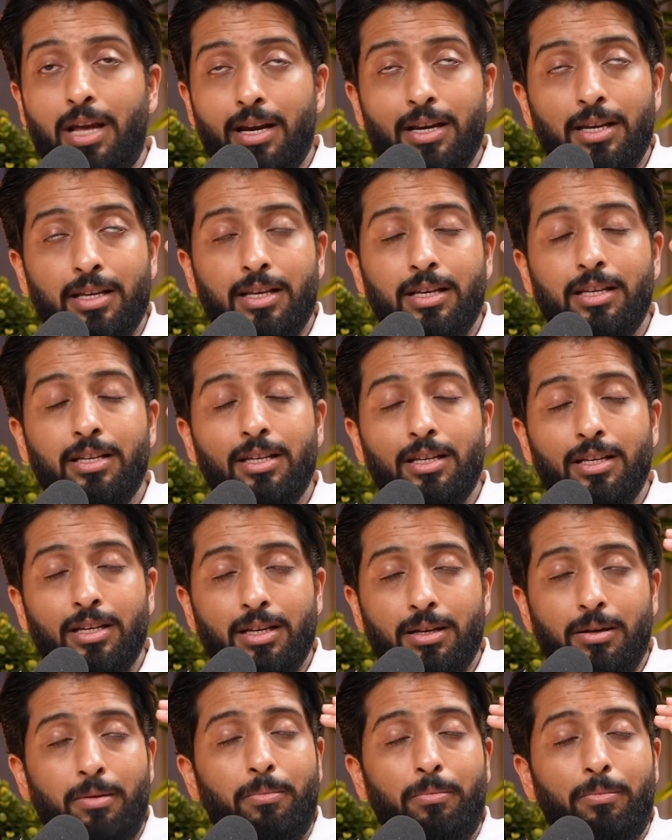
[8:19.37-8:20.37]
And he,
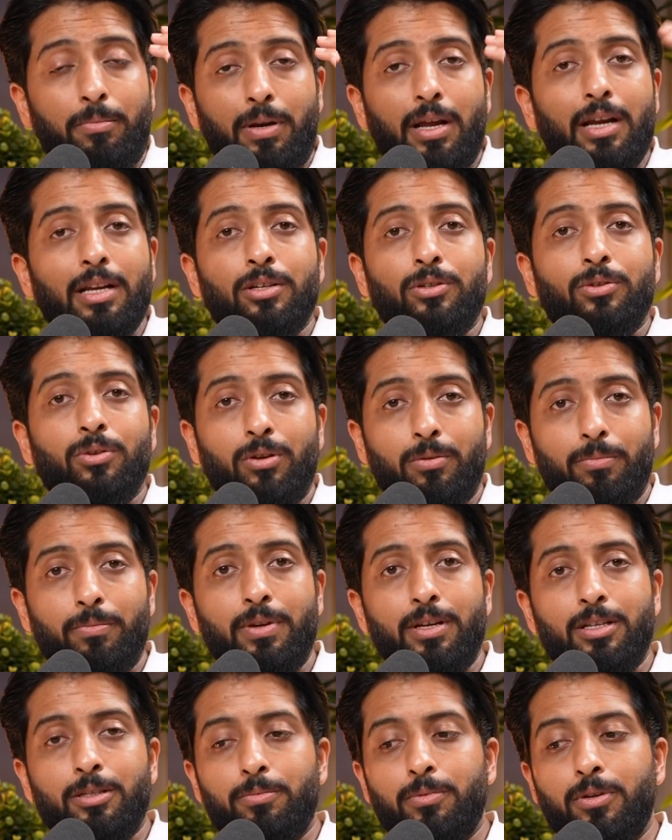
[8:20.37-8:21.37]
blind shot,
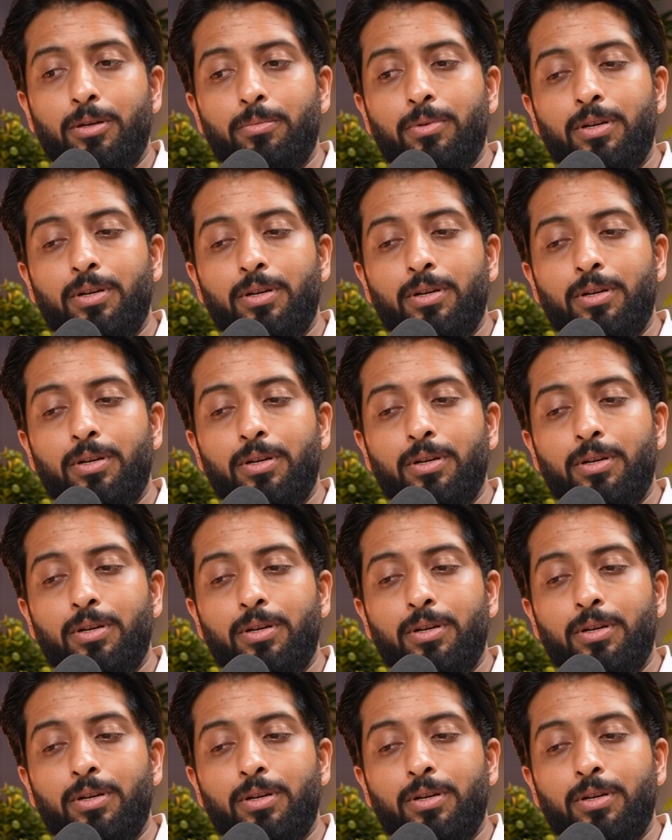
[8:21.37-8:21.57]
makes money.